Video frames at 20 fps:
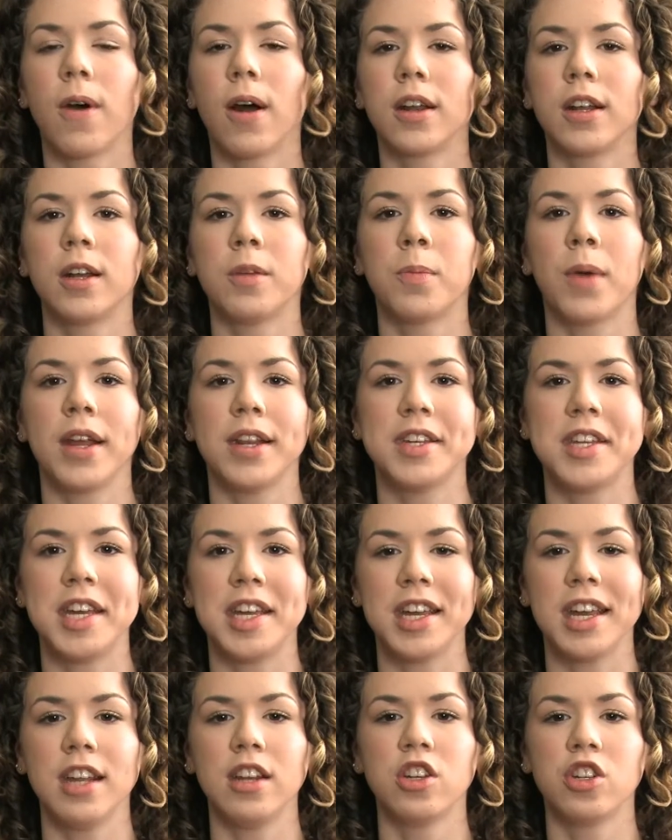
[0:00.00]
water by
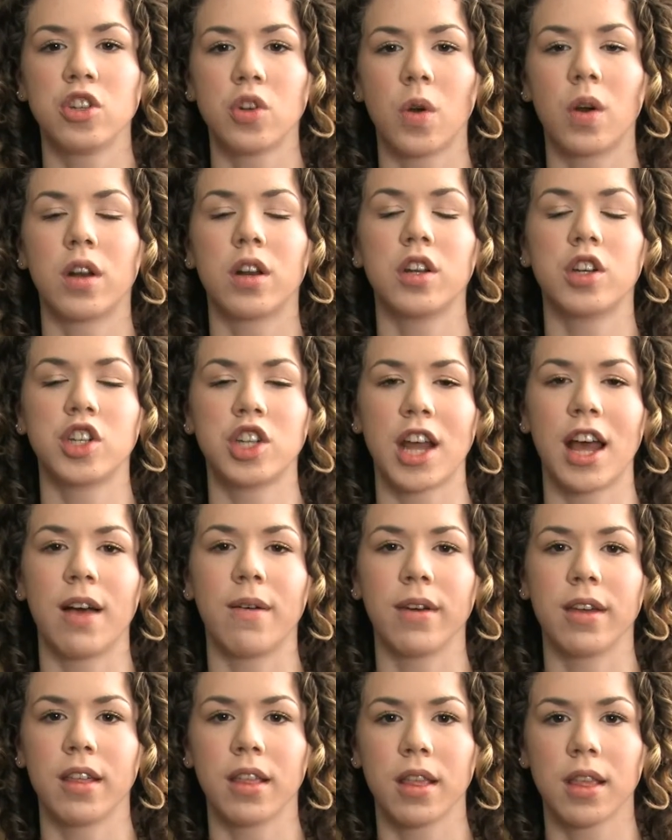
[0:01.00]
taking shorter
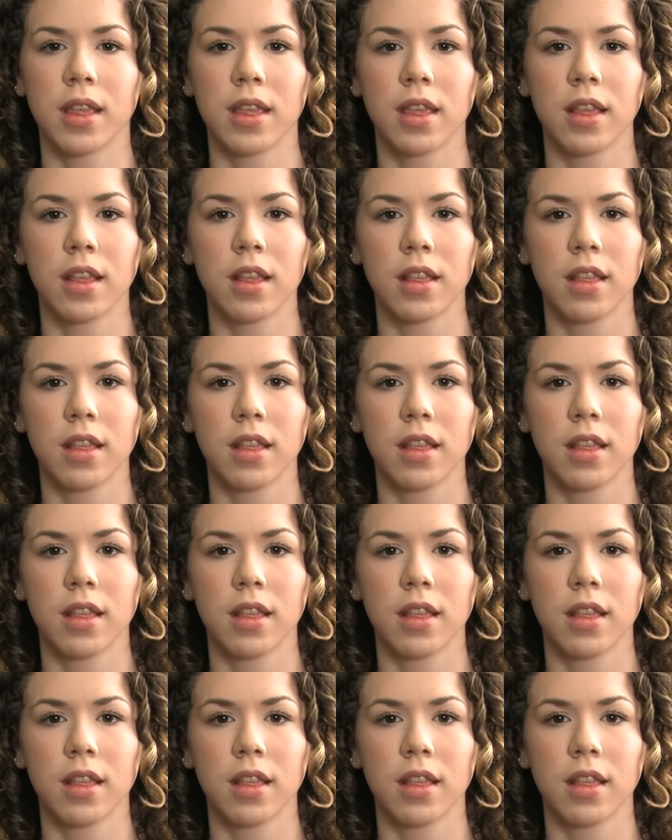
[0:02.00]
showers.